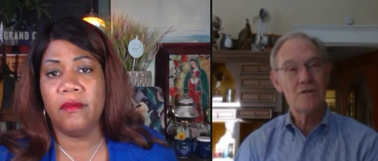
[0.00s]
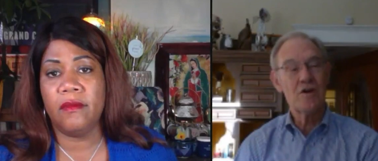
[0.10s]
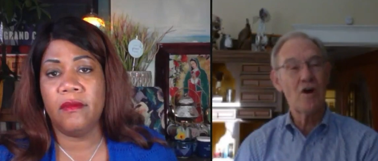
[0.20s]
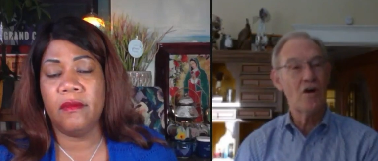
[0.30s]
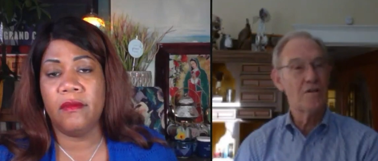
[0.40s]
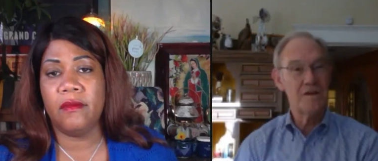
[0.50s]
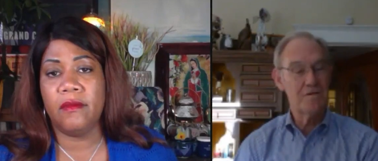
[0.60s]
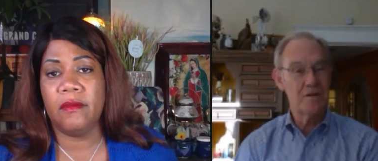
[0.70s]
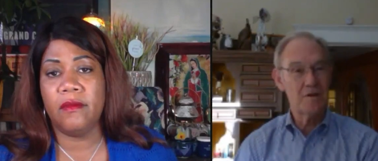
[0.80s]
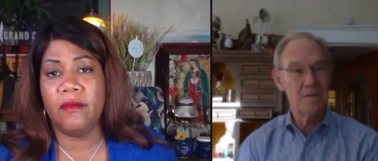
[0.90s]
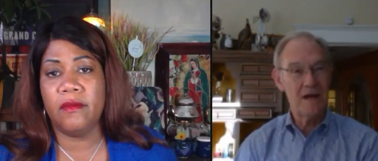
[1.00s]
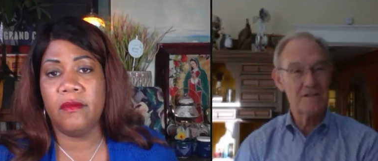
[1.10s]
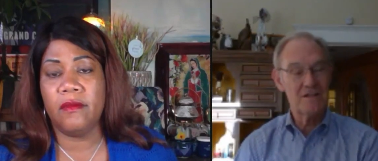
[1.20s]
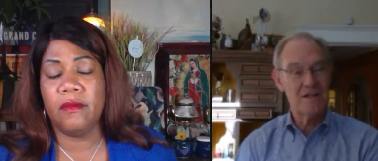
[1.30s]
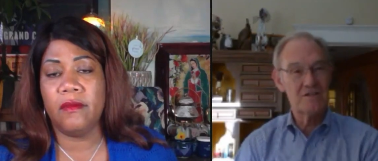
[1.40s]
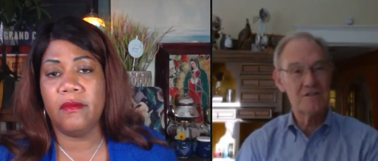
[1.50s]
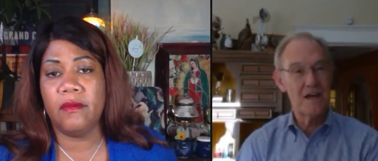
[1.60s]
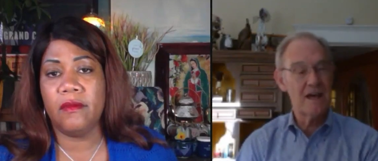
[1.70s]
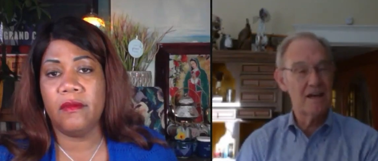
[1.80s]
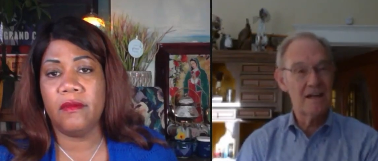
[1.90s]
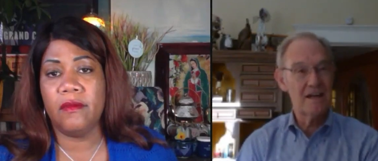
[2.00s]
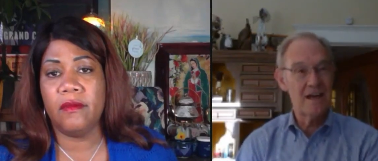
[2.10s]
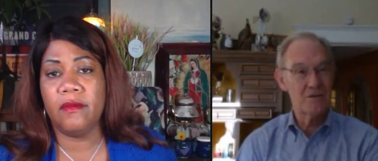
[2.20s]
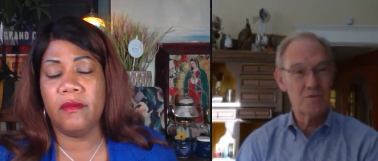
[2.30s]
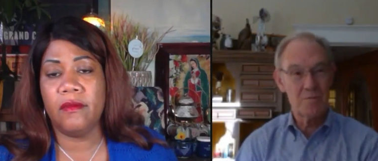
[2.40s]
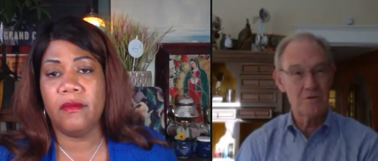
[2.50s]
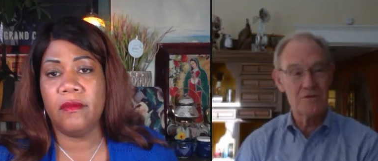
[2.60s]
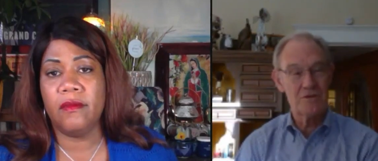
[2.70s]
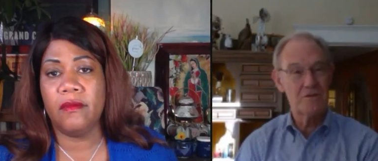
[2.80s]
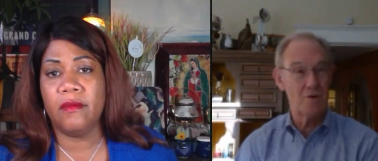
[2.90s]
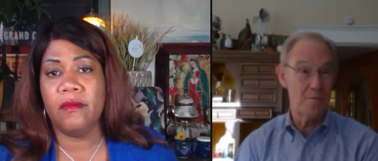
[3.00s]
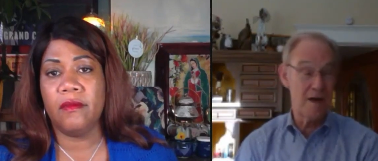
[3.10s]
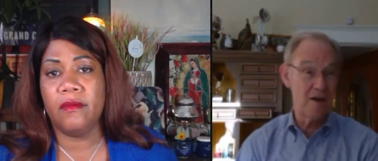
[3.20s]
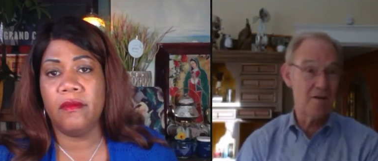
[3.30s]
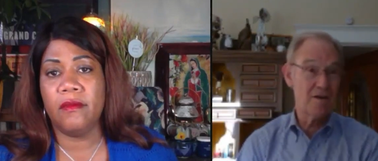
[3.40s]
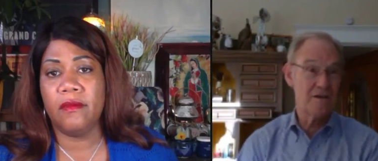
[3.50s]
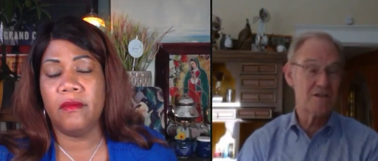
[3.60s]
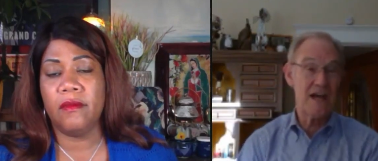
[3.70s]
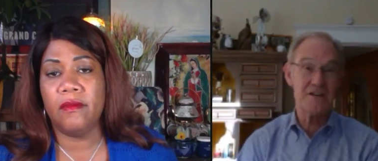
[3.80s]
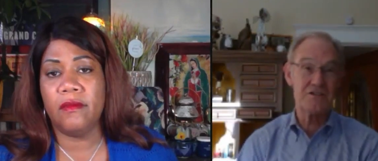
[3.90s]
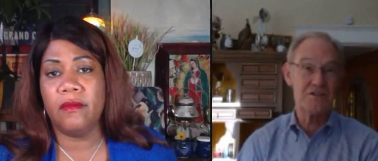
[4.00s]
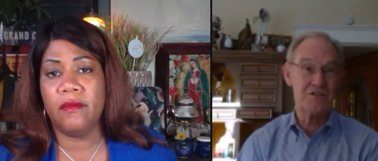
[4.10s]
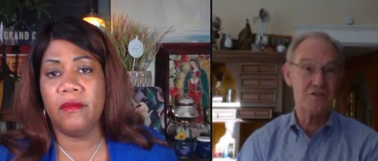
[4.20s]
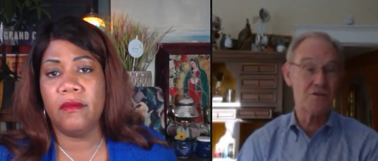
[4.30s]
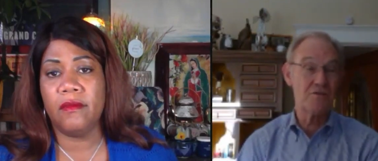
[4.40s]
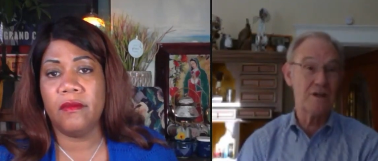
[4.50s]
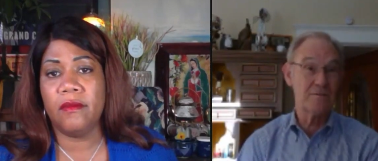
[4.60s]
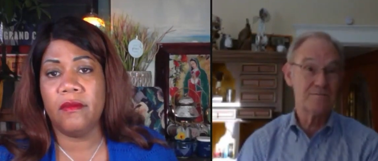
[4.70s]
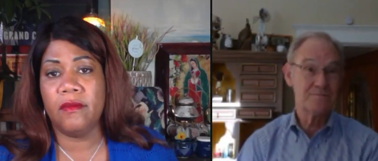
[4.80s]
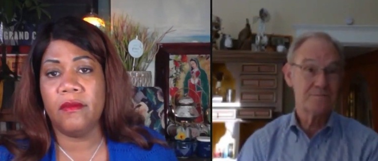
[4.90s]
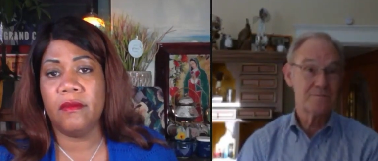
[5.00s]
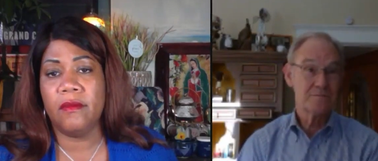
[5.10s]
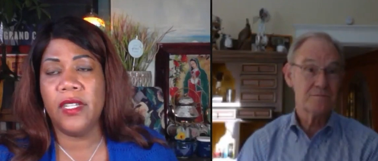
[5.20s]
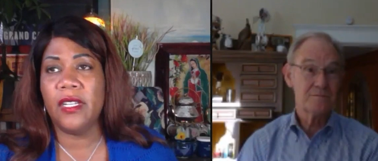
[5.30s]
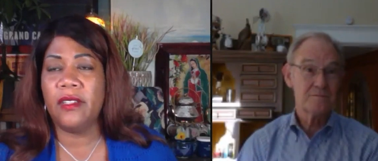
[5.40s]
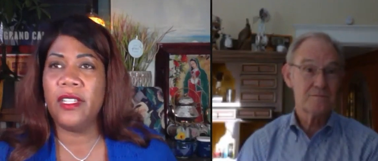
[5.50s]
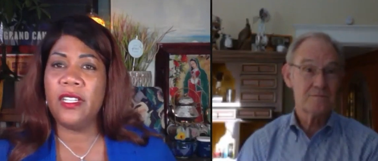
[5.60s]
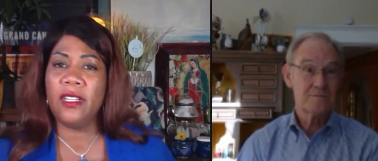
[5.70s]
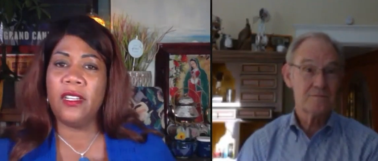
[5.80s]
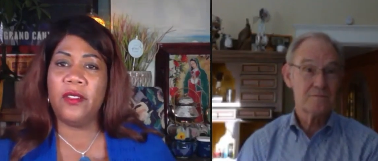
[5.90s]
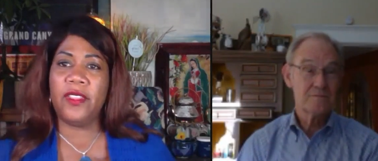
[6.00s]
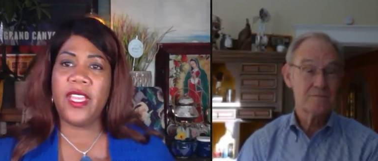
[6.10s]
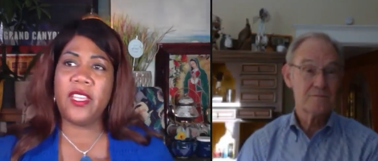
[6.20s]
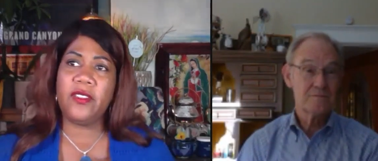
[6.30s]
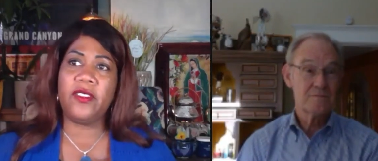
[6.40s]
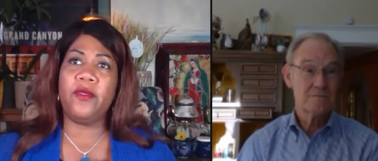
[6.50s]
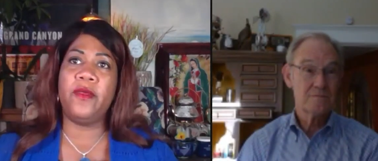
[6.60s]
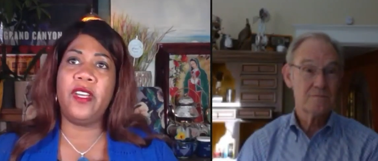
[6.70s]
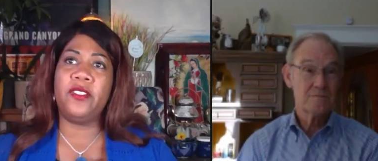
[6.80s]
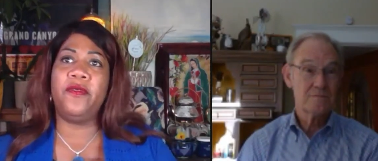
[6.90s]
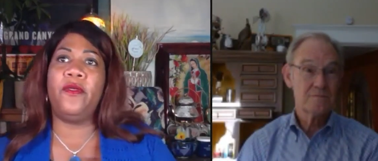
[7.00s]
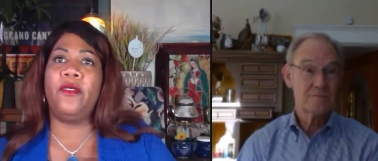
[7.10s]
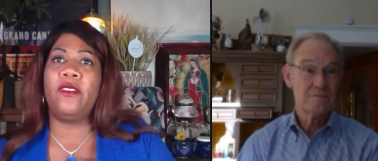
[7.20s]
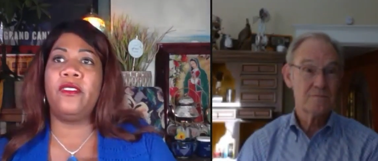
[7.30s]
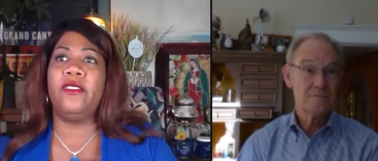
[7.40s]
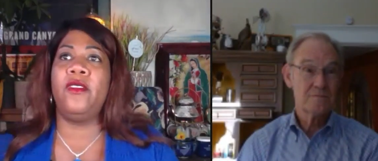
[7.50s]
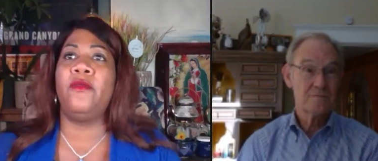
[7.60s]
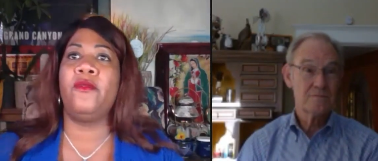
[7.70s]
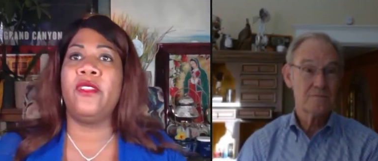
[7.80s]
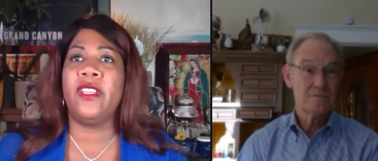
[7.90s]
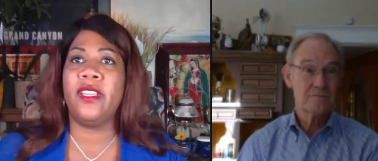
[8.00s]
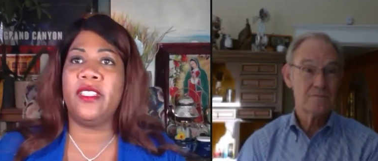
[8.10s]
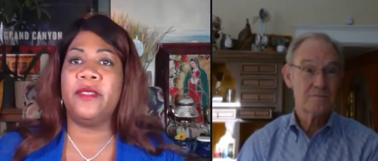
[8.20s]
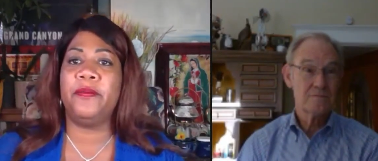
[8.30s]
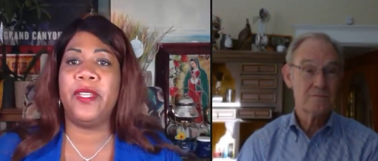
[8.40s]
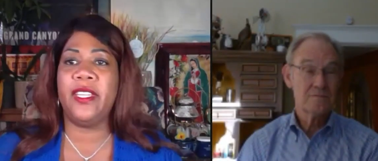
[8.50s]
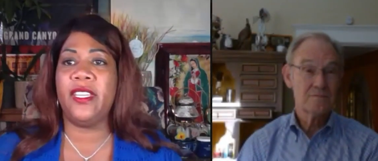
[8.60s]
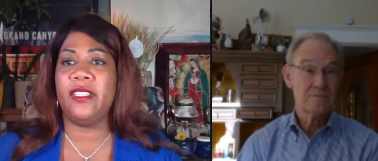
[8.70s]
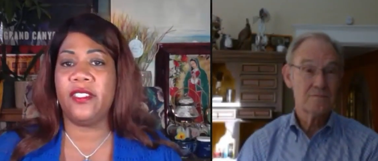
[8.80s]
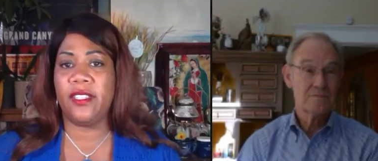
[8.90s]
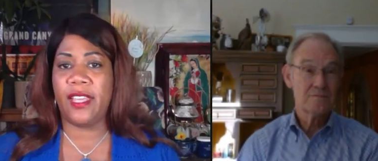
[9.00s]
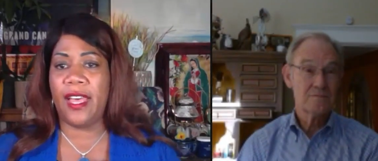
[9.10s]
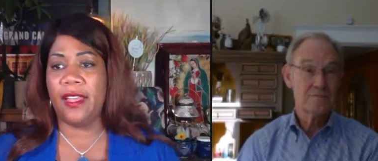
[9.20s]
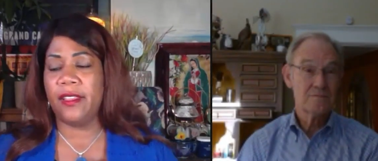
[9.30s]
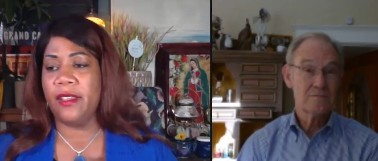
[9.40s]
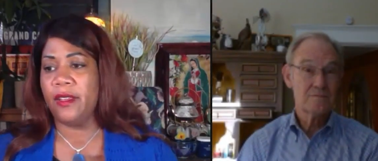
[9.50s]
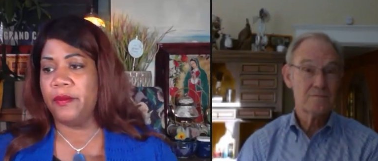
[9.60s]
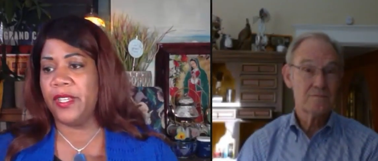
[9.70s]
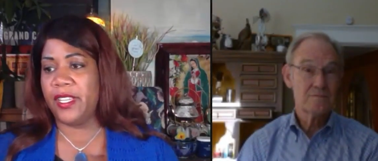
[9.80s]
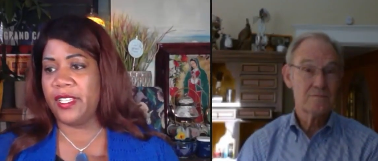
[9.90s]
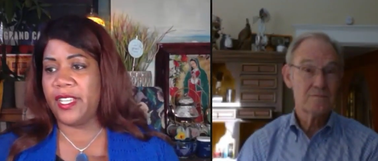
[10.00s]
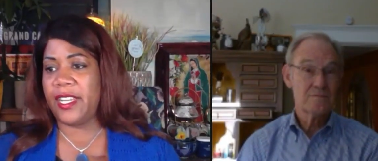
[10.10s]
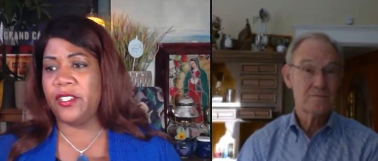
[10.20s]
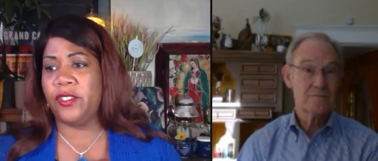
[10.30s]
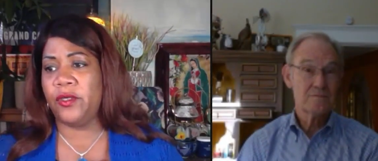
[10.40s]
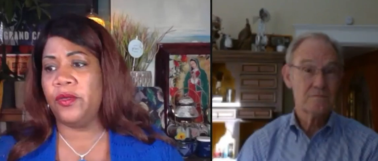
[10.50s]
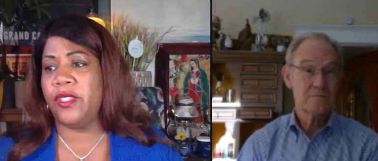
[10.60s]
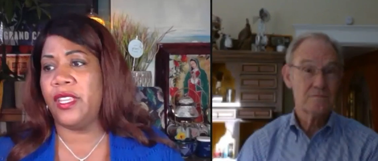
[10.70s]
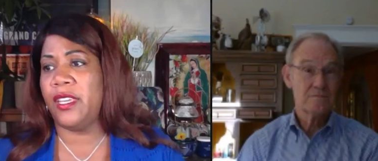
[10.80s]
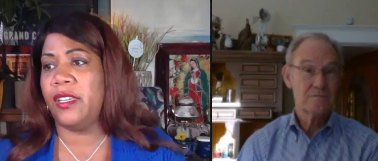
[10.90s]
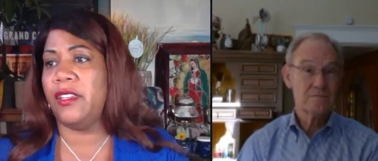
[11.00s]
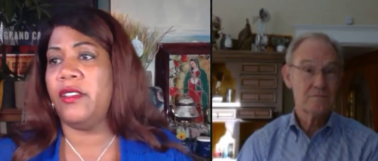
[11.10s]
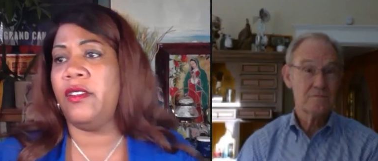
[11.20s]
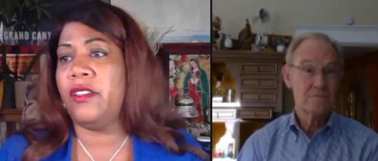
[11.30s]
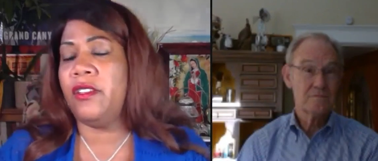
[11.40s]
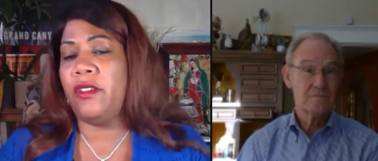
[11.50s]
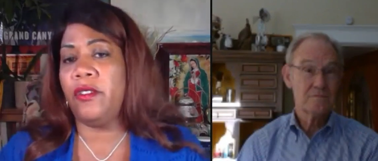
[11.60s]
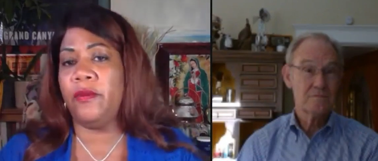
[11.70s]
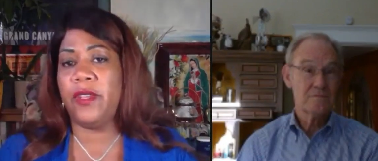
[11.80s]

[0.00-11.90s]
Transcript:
Speaker 1: in all the different capacities that a council person or mayor is asked to serve in?
Speaker 2: You know, thank you so much for, you know, really speaking to that because I do think, you know, you, know, you